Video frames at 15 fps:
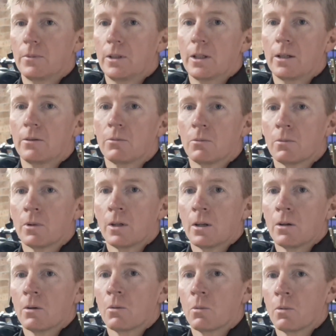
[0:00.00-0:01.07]
you
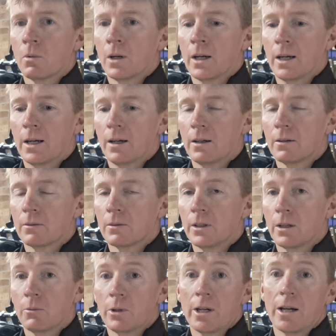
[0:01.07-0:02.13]

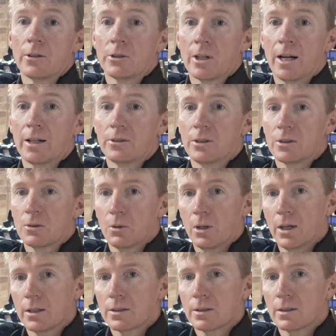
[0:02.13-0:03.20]
know, we don't charge you
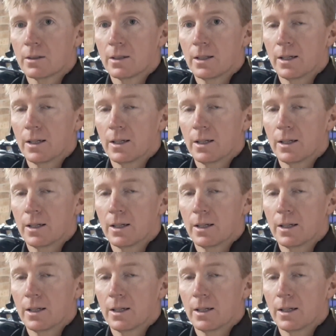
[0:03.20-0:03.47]
twice.